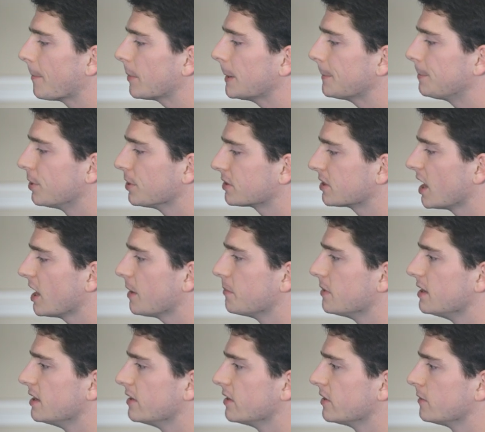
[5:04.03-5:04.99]
going to put them
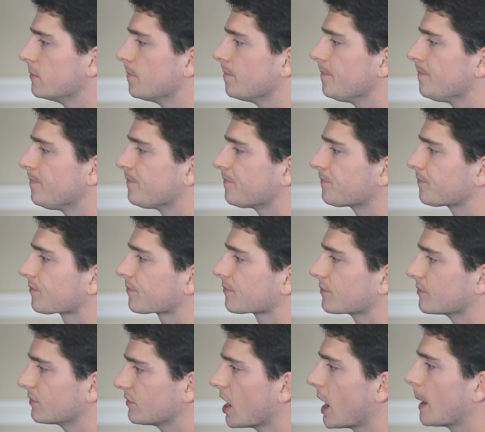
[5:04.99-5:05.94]
in
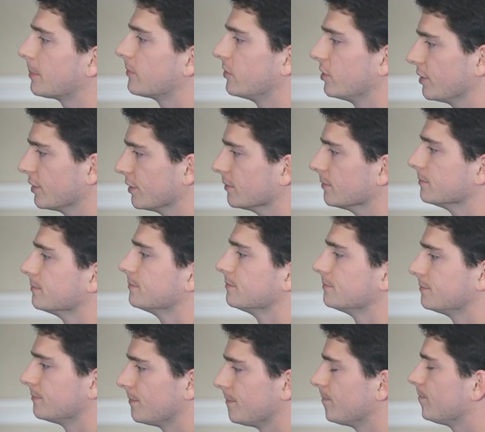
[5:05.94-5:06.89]
top tier.
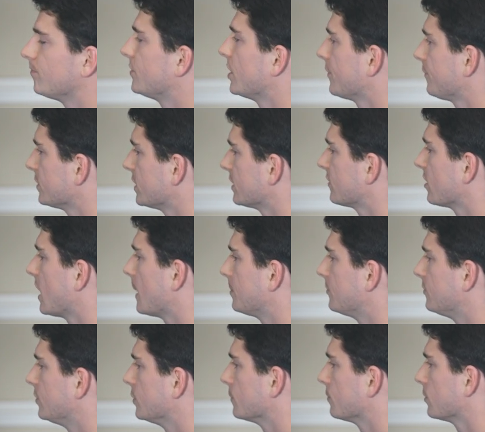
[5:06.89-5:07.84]
Definitely a
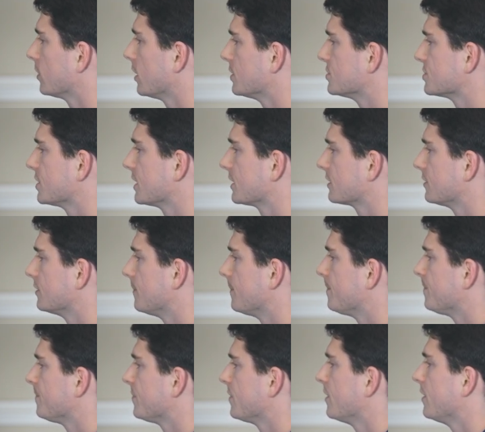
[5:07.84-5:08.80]
top tier project.
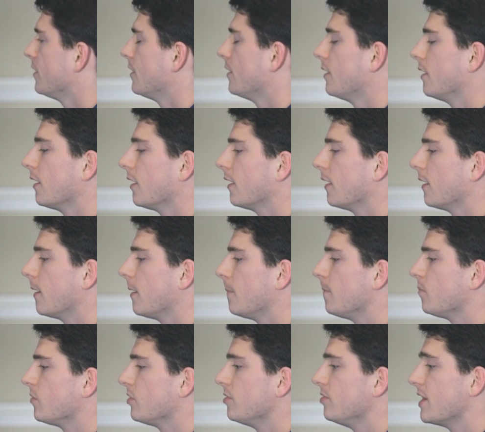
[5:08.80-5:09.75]

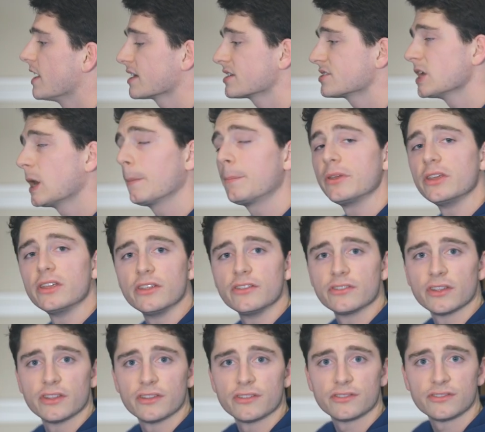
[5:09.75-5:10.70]
Next up
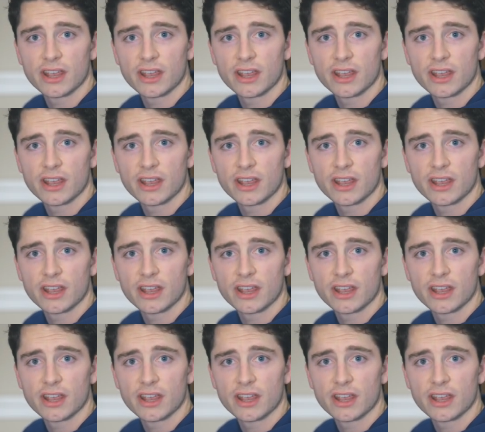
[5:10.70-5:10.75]
is